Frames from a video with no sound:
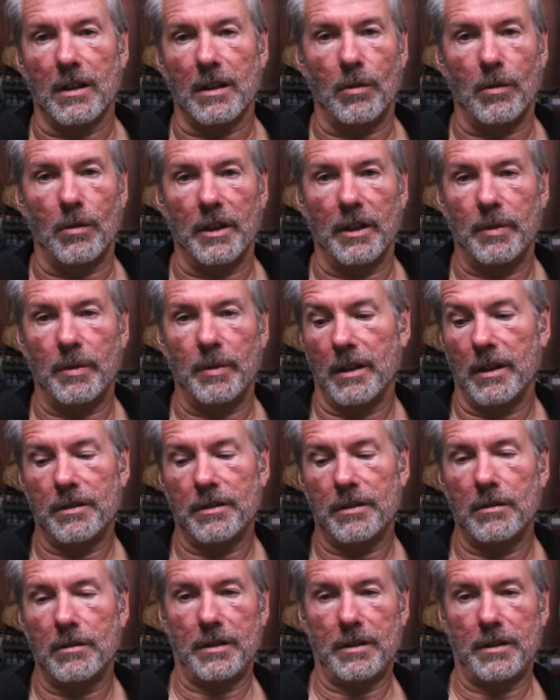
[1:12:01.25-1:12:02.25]
risk because
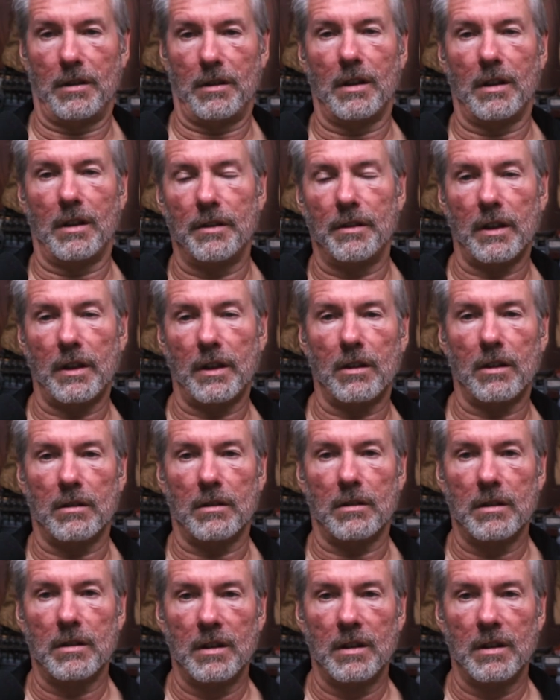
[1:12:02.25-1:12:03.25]
there is no life
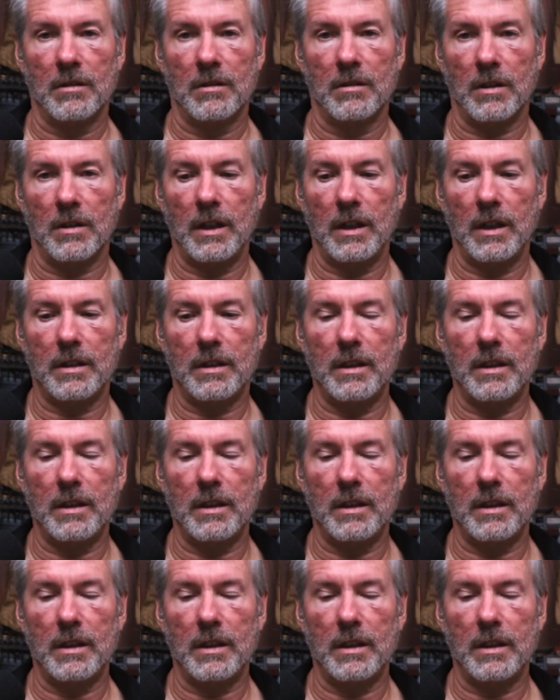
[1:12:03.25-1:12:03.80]
cycle, right?